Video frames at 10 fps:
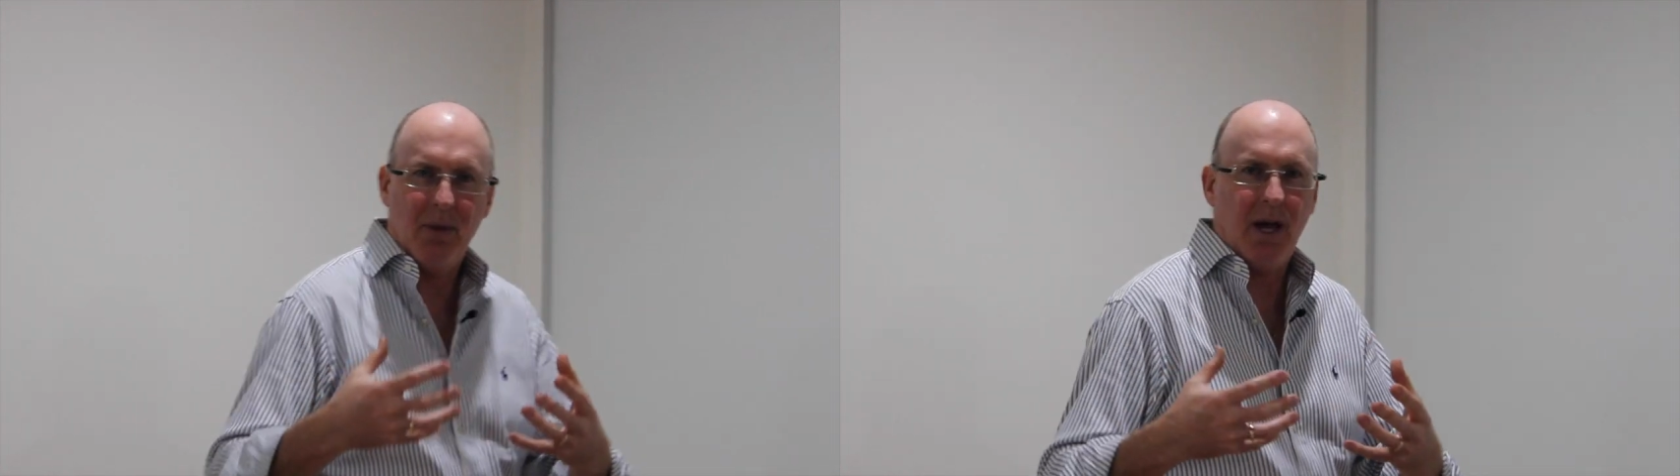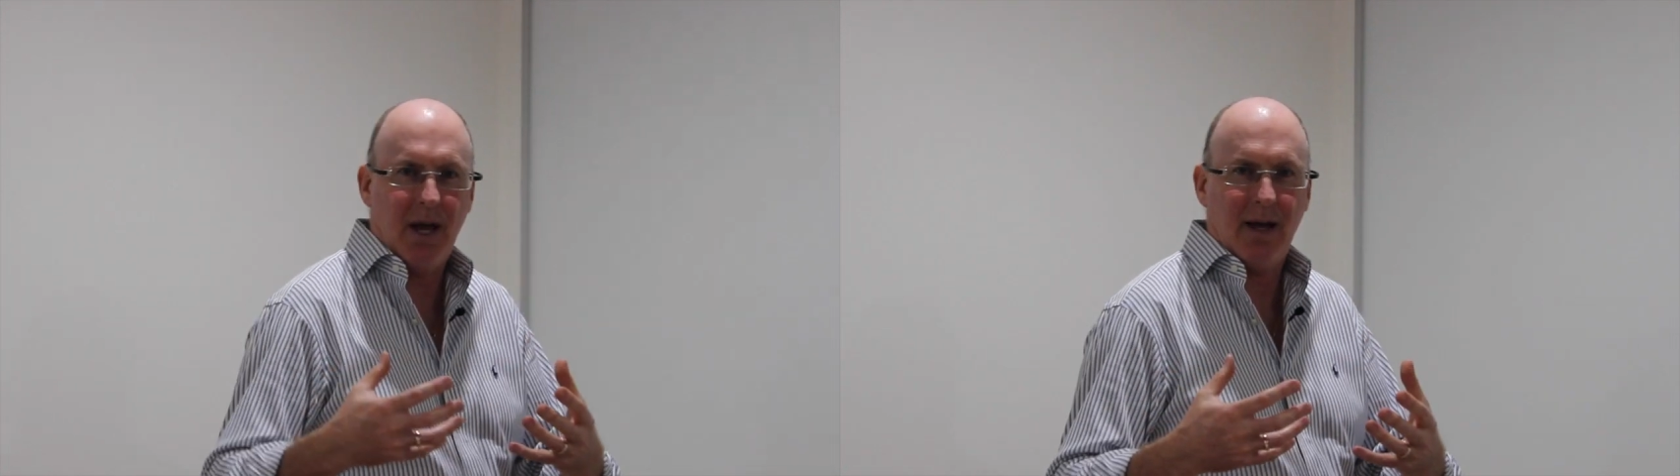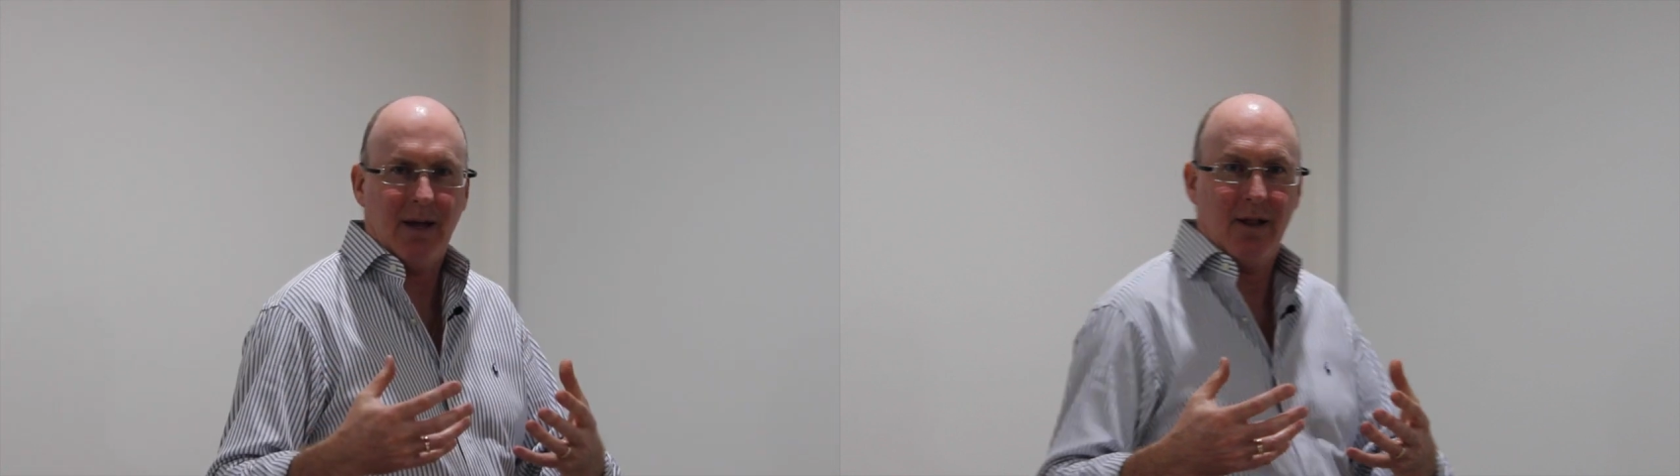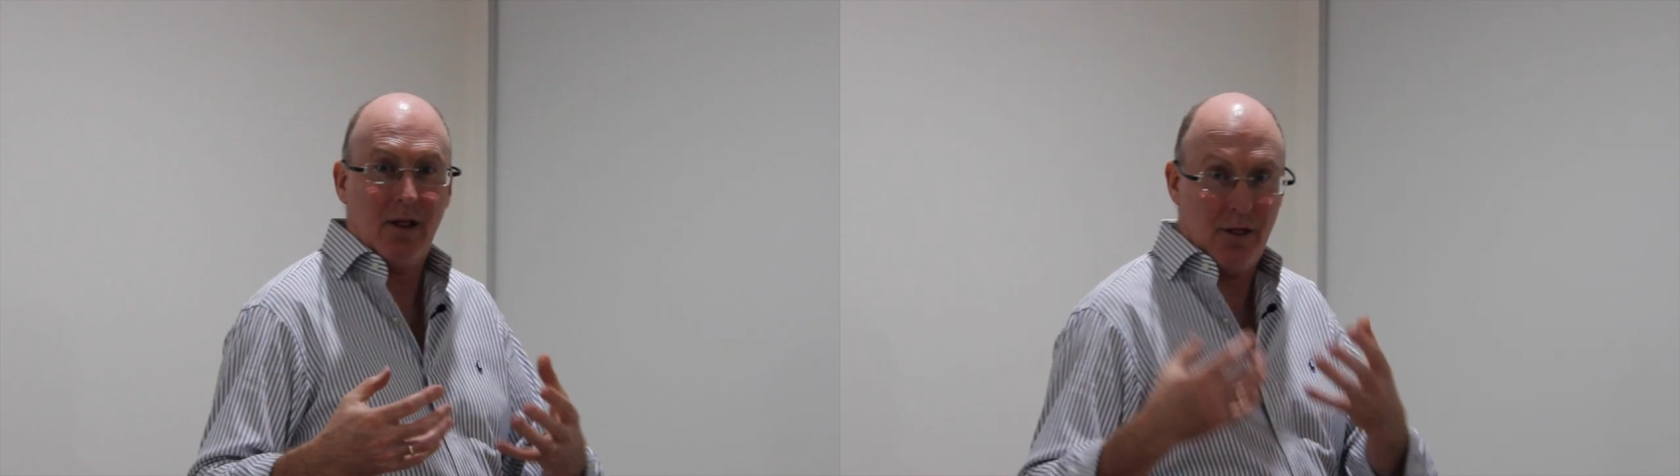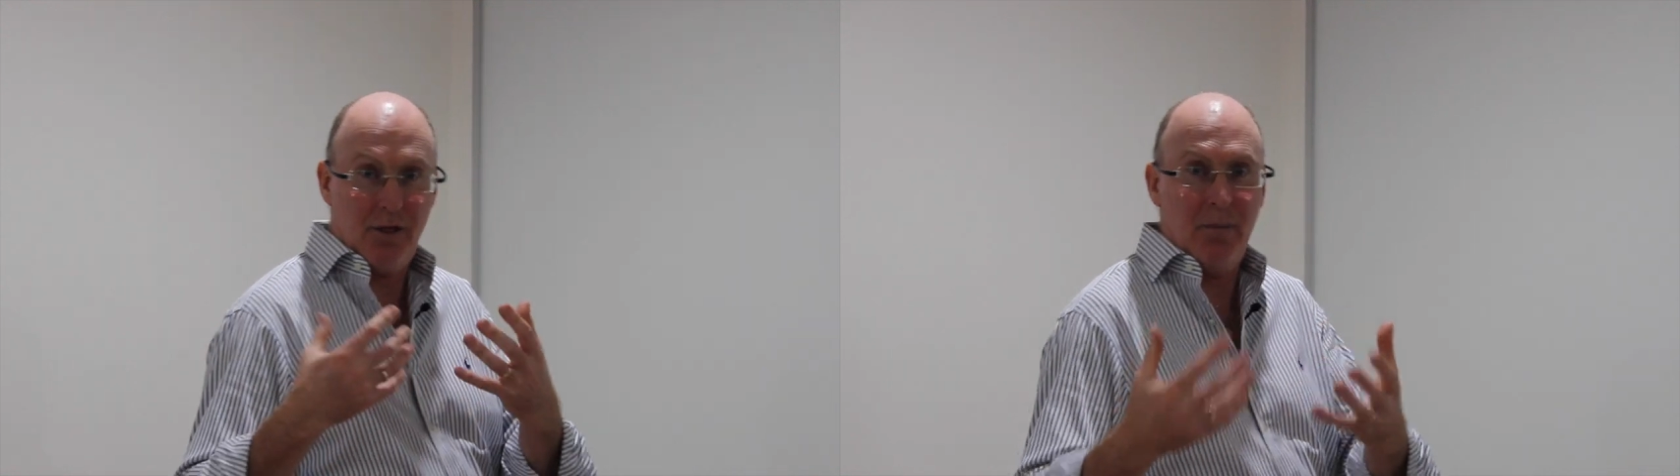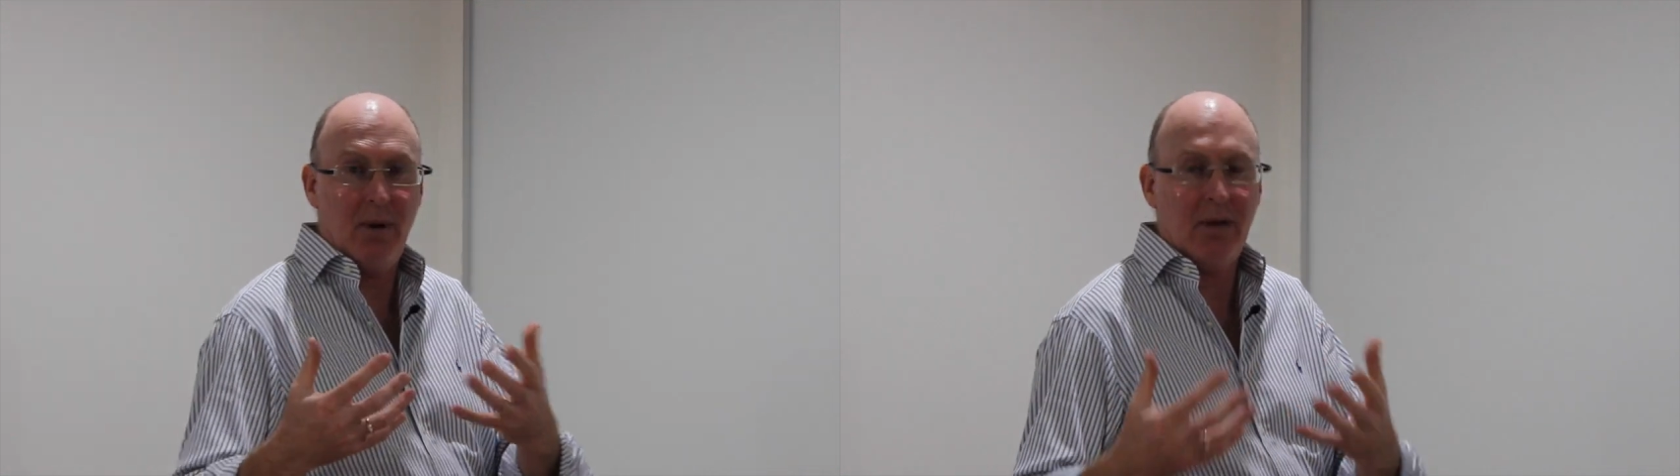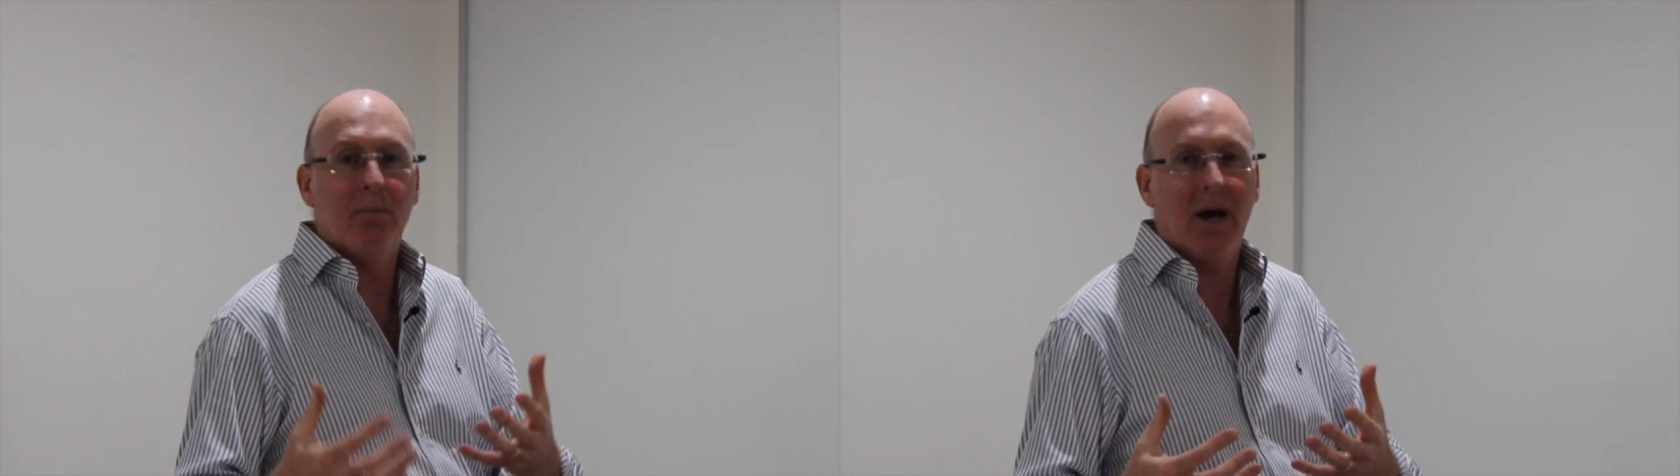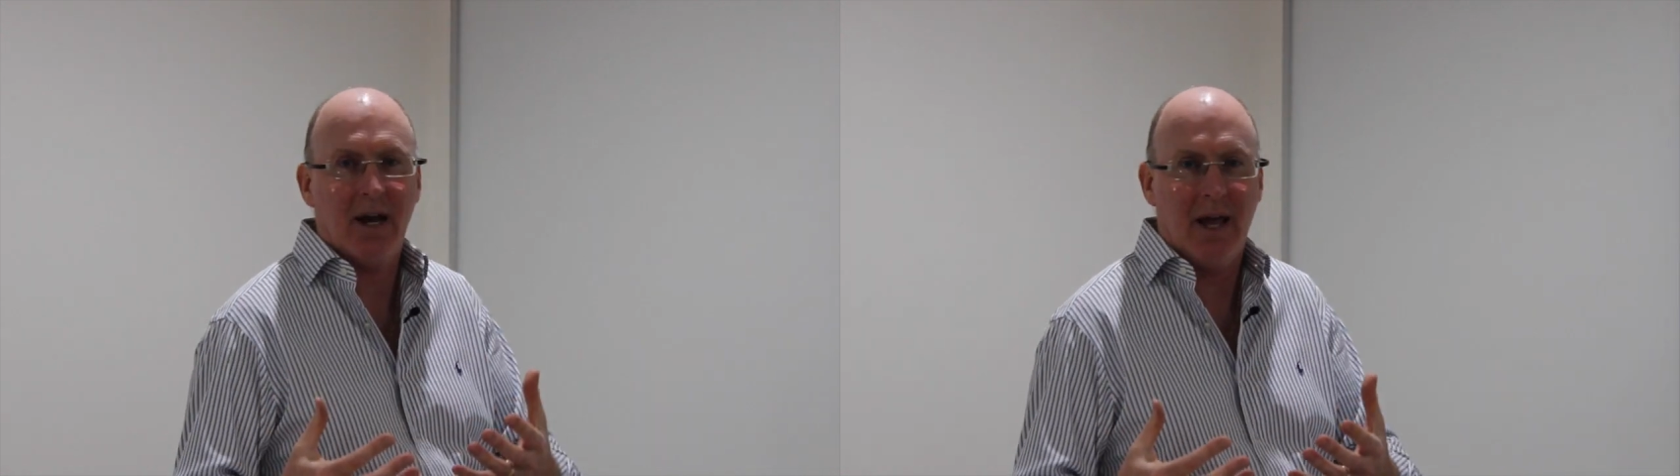make the big
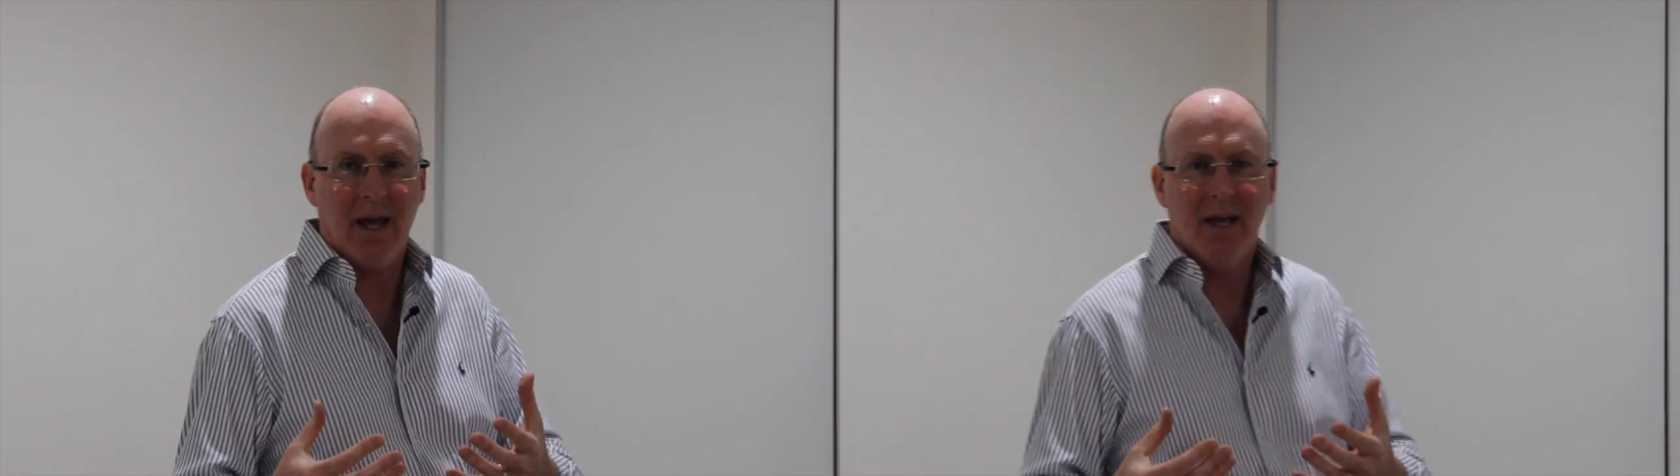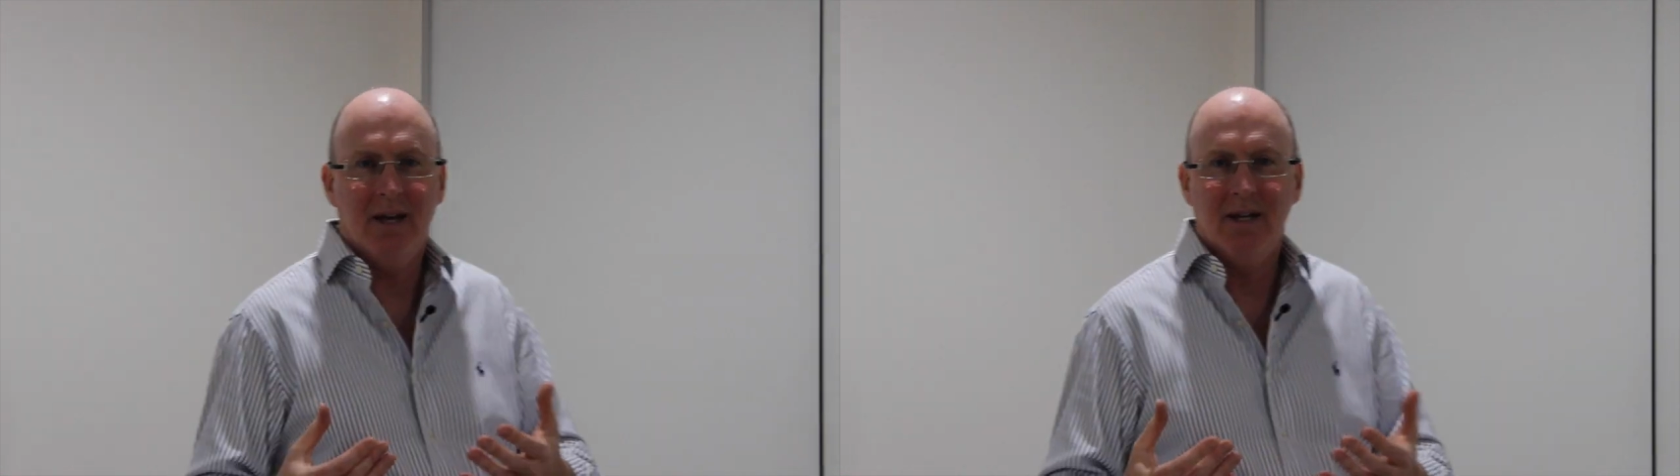money